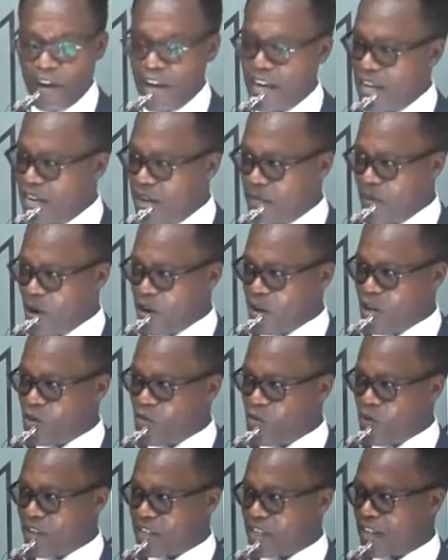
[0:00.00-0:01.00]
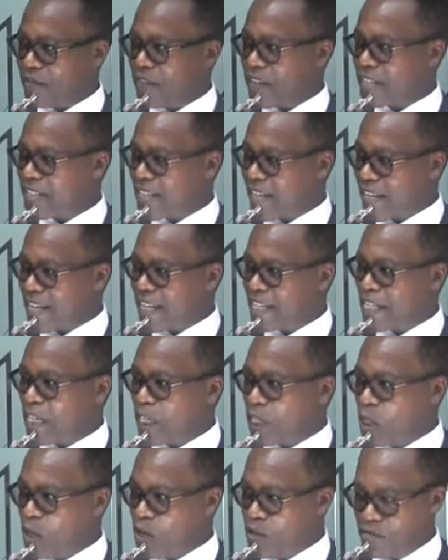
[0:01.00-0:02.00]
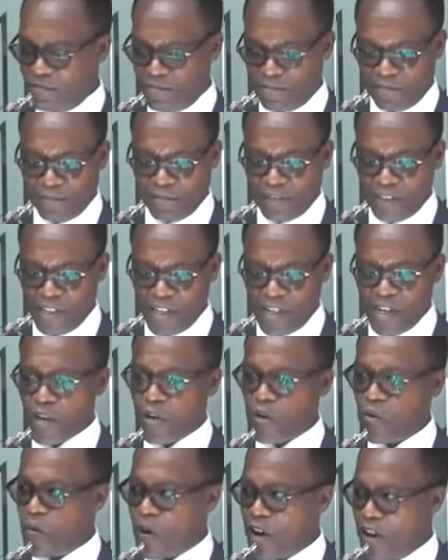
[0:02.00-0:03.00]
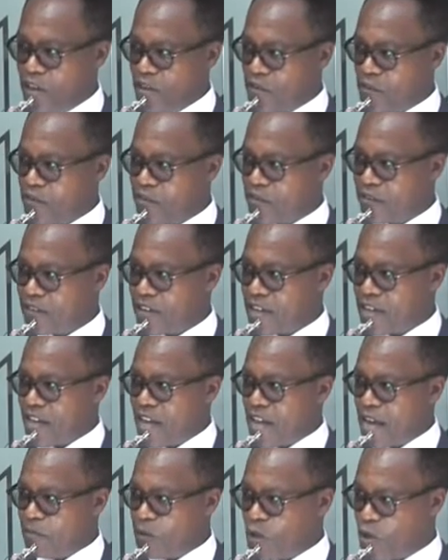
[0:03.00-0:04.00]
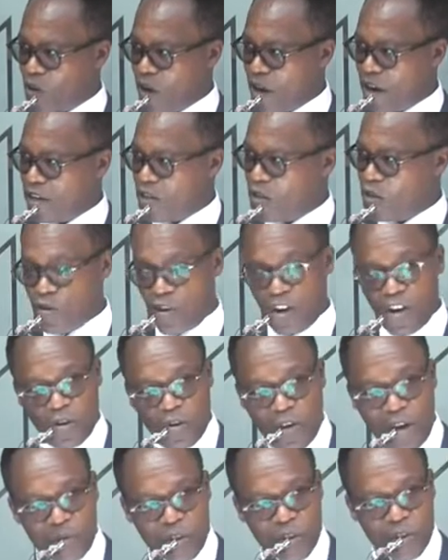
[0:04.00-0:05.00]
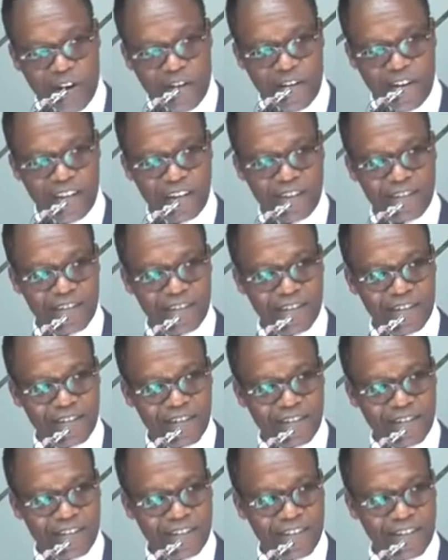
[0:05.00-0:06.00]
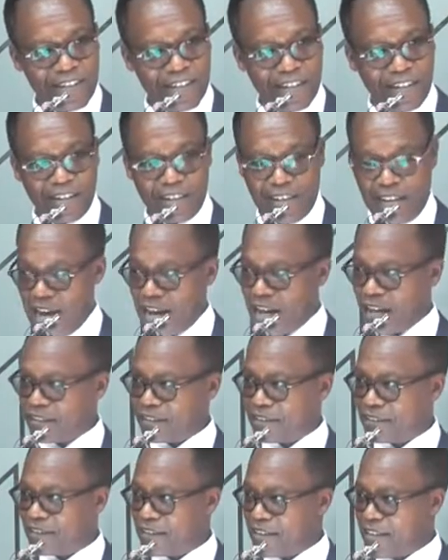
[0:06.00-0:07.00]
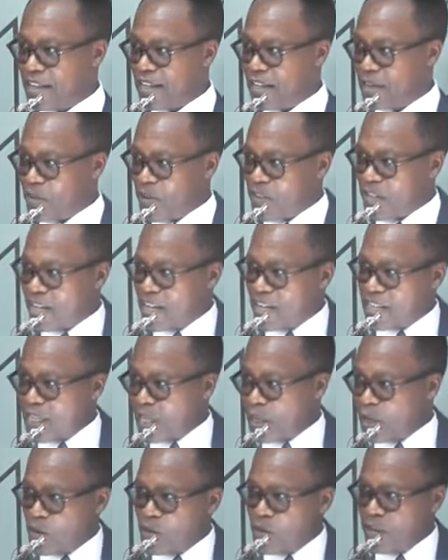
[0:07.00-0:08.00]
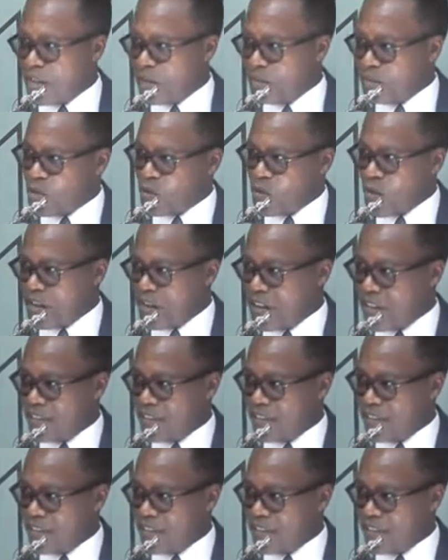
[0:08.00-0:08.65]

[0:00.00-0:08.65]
anybody who has ever taken a loan with Ncba, do you all know Ncba? Yeah? Anybody has a loan with Ncba?